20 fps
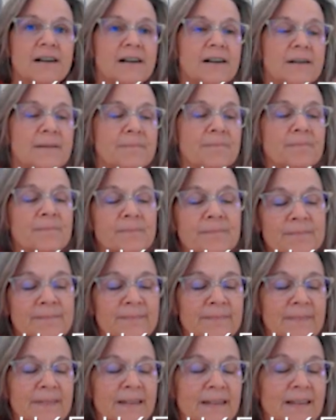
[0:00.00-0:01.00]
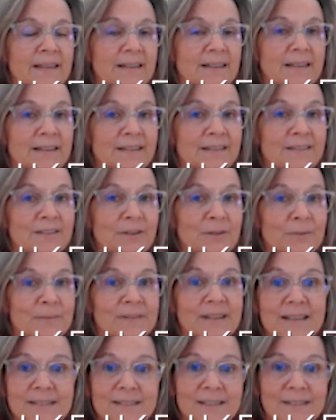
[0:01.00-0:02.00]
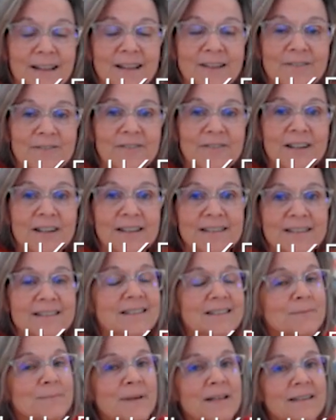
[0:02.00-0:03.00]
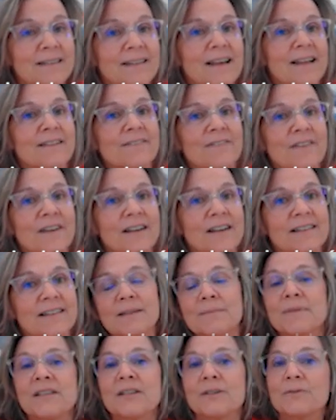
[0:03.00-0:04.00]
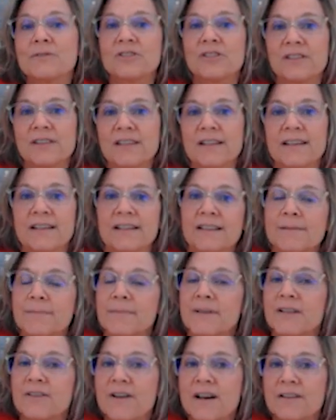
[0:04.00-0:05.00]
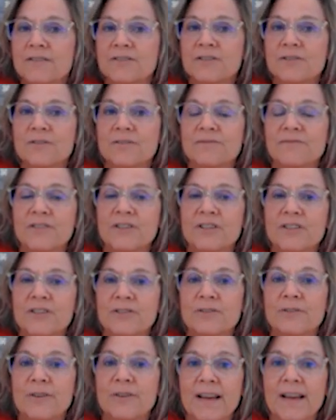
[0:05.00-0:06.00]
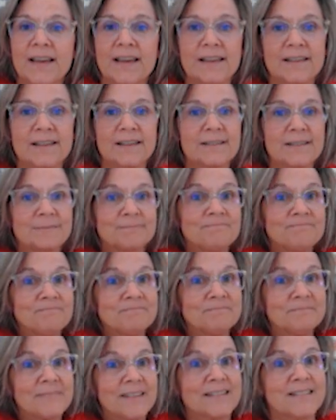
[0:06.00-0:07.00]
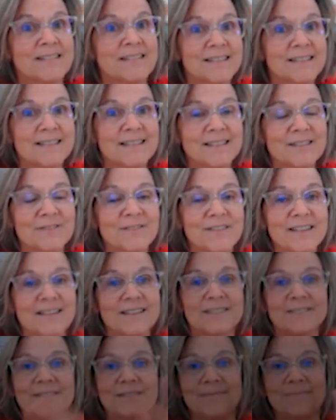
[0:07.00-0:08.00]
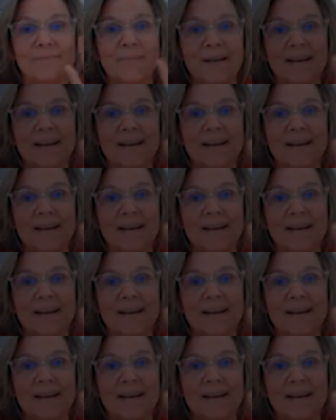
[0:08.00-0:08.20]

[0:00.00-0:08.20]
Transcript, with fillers: So that's a lot of fun. This has been a lot of fun. Let me know what you think. Let me know how it's going for you. And I'll see you in the next video.